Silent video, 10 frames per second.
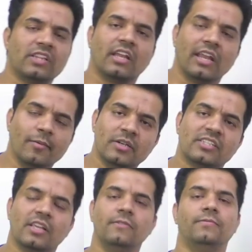with the name
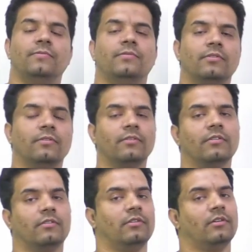itself,
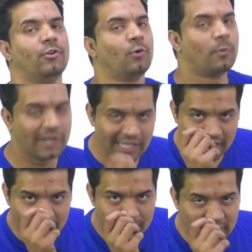one
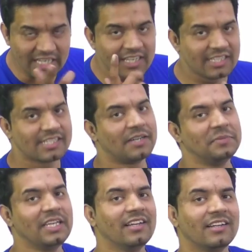clear meaning is
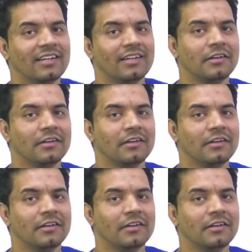coming,